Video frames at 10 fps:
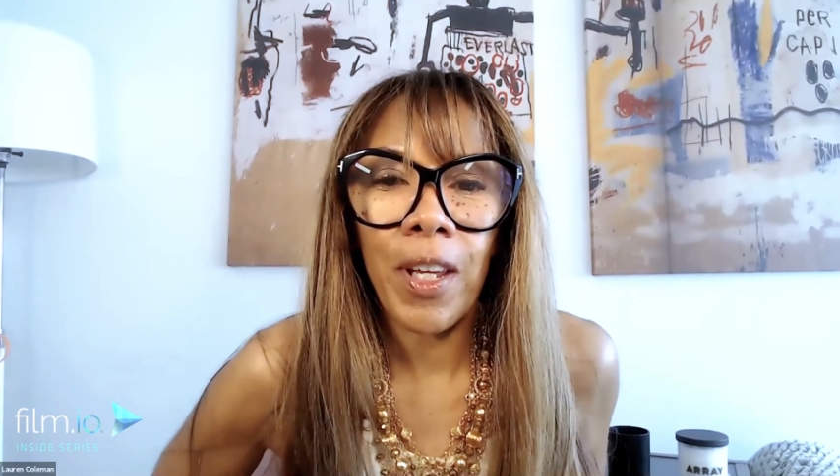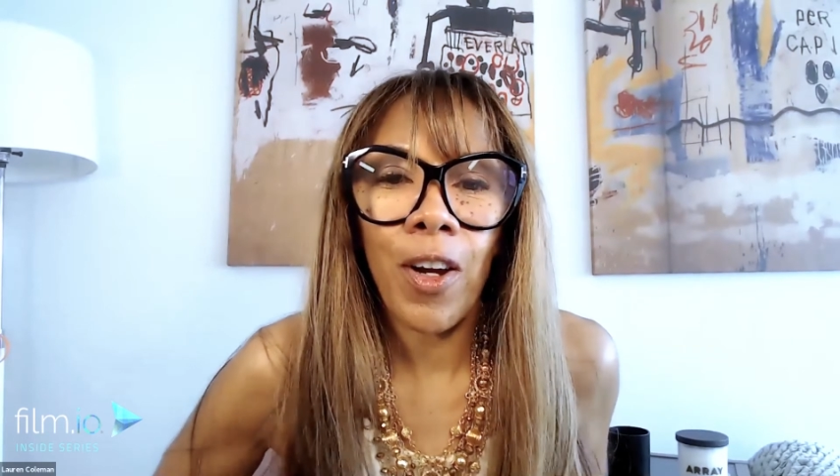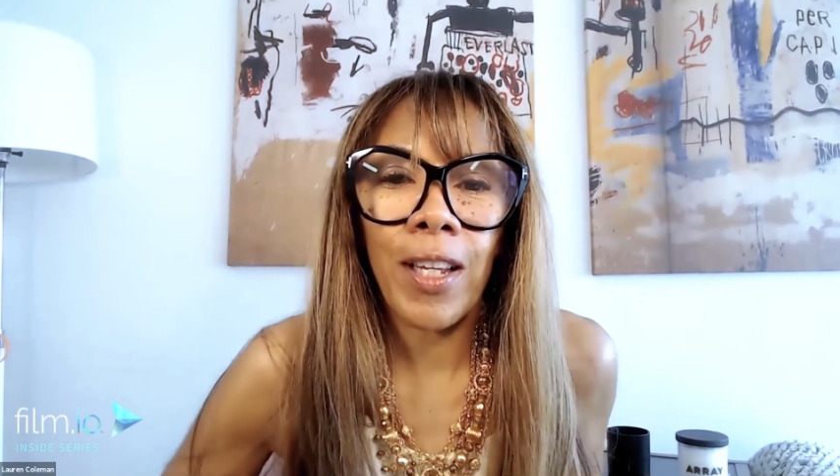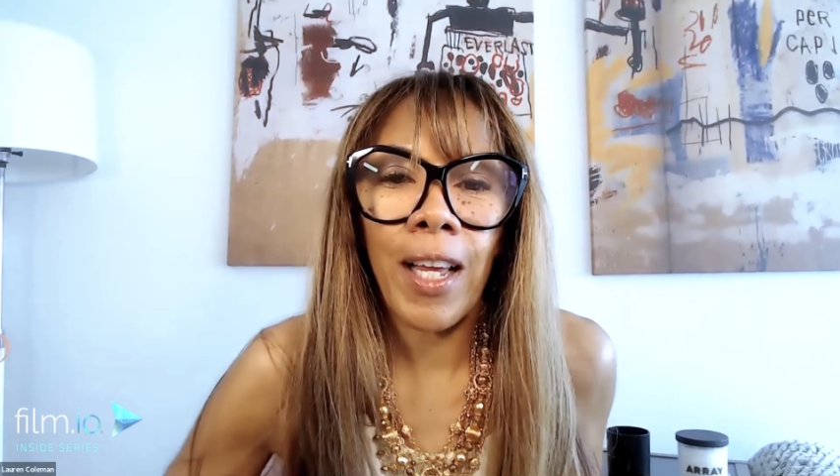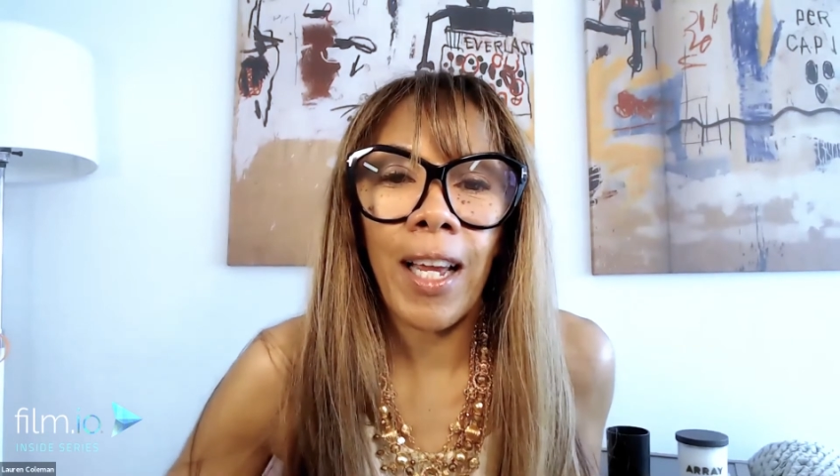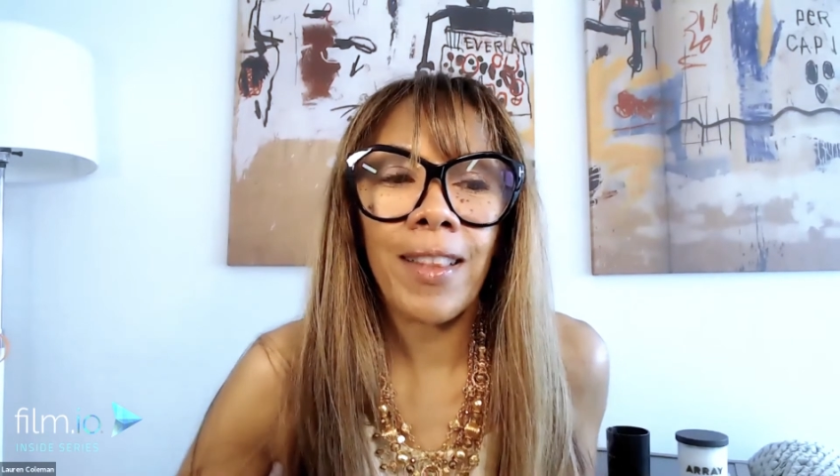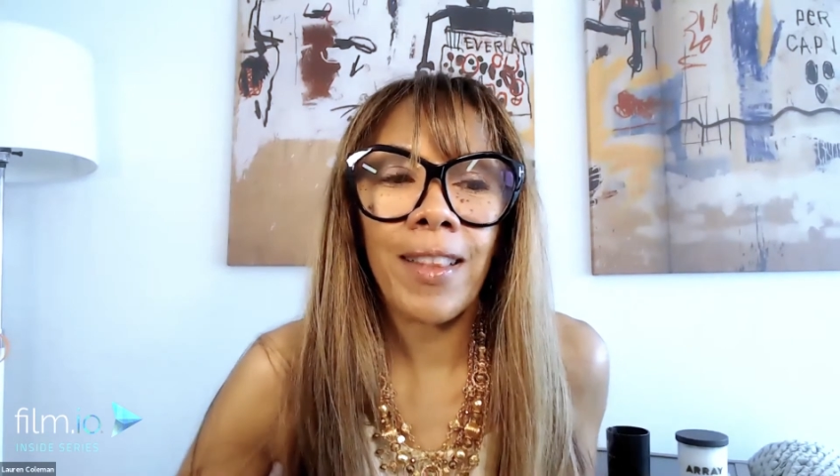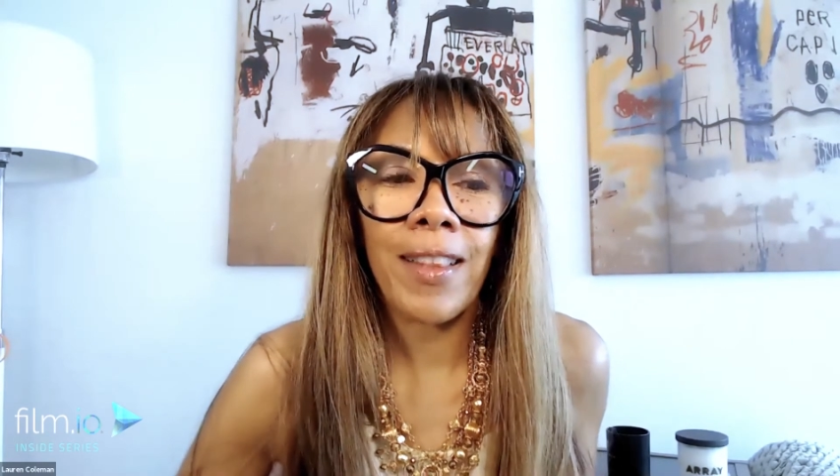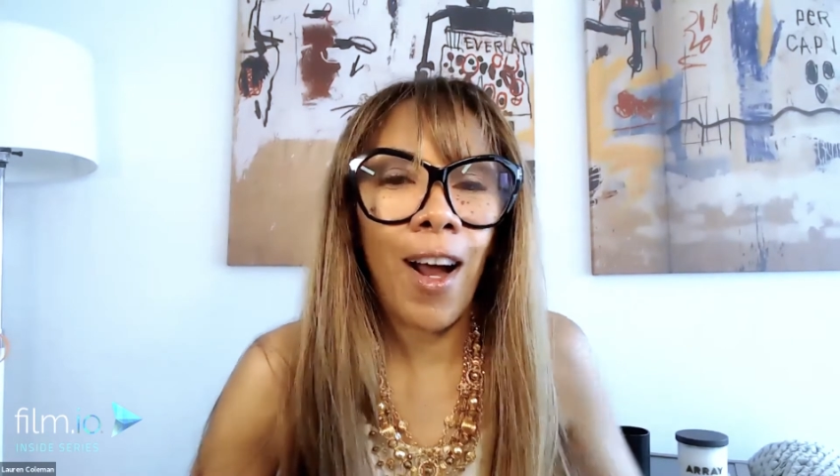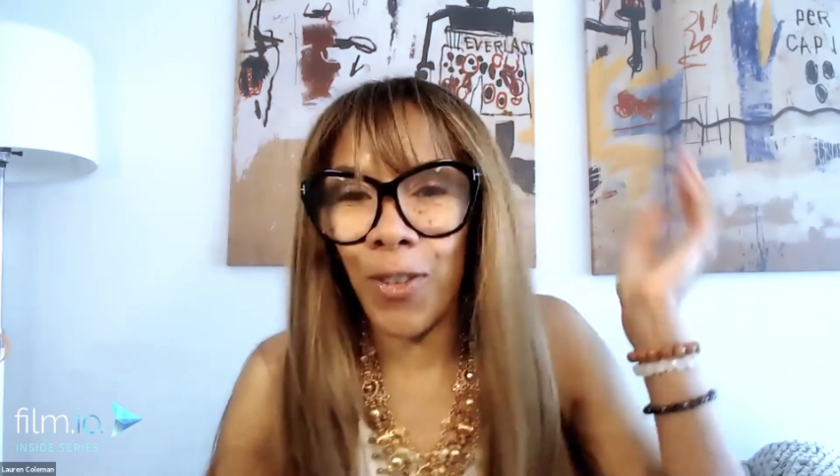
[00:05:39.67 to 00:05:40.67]
on like
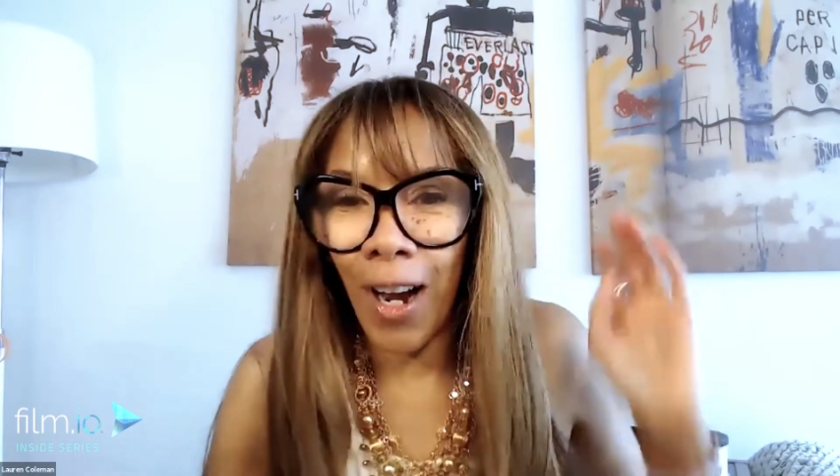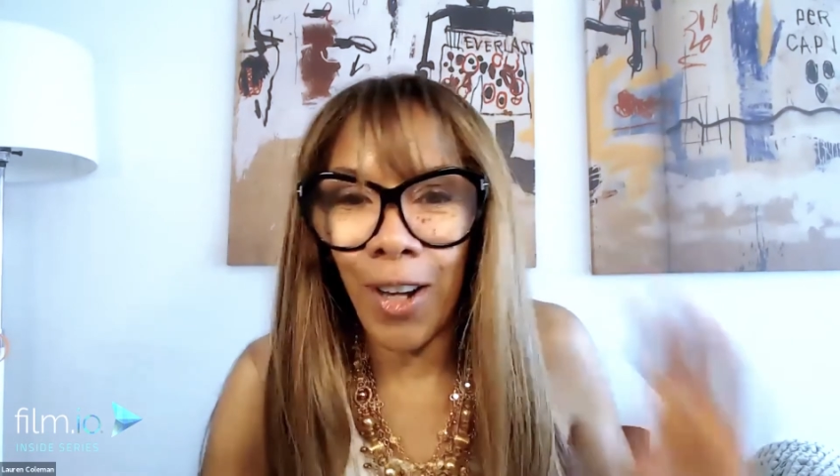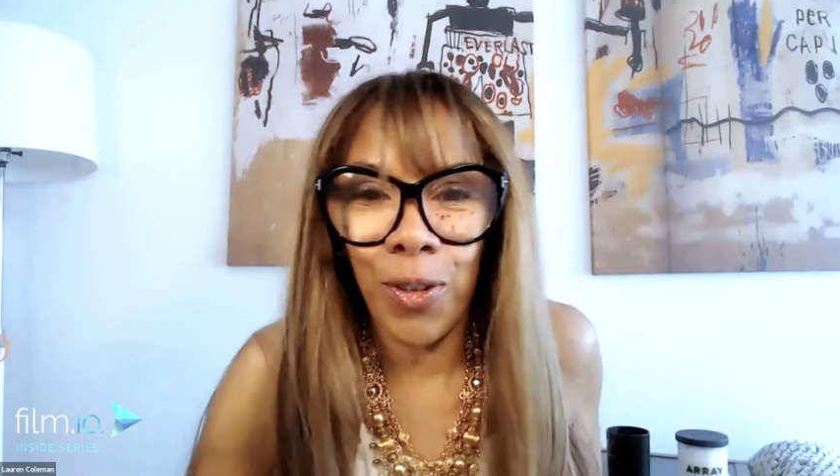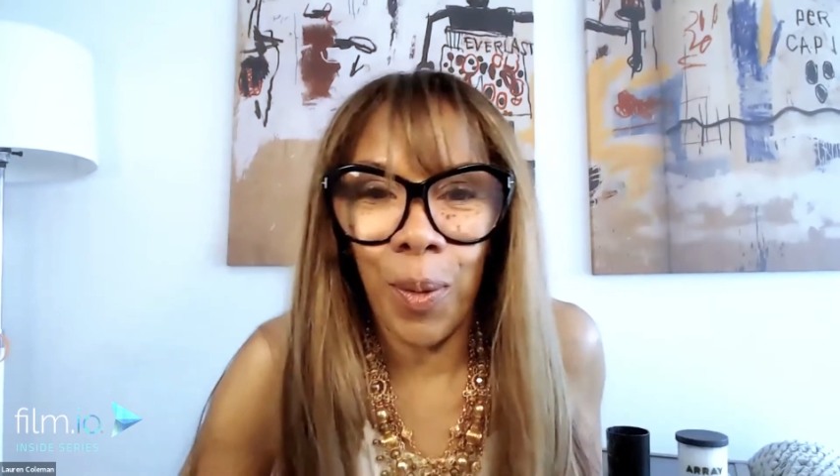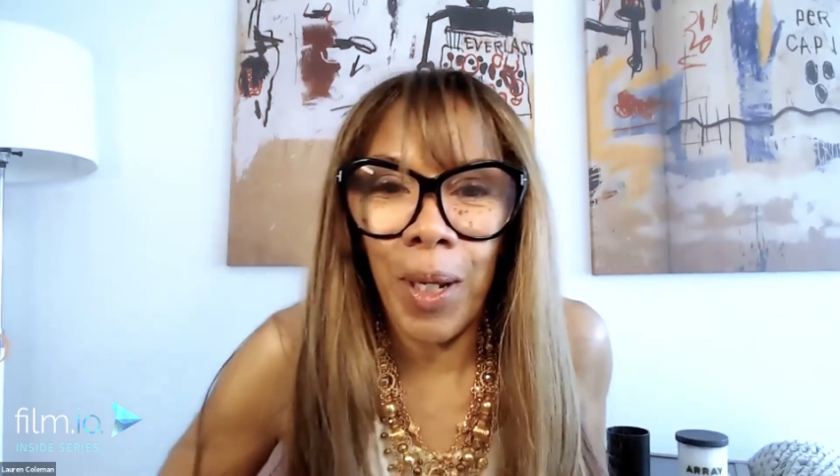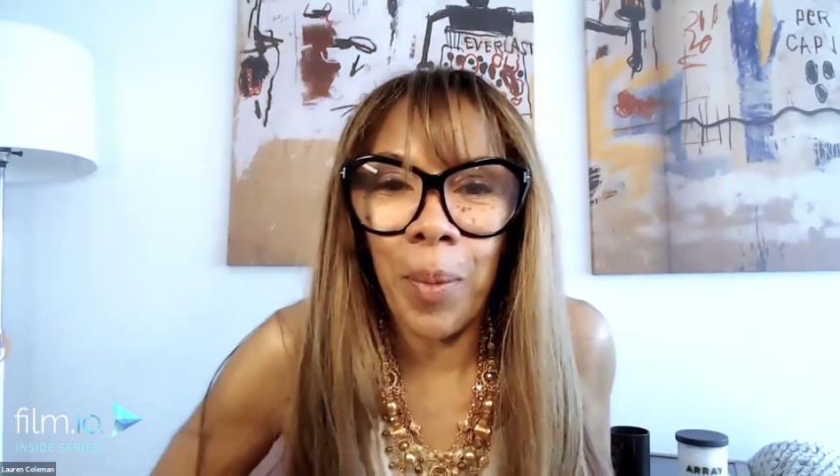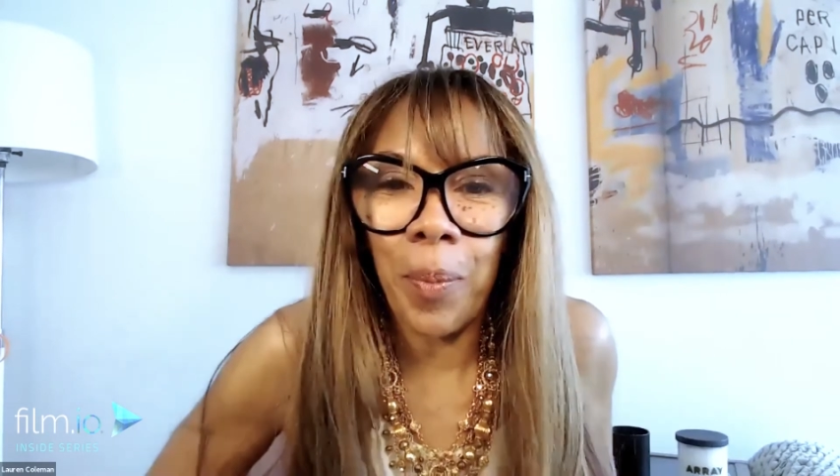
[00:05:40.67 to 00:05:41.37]
Entourage or something.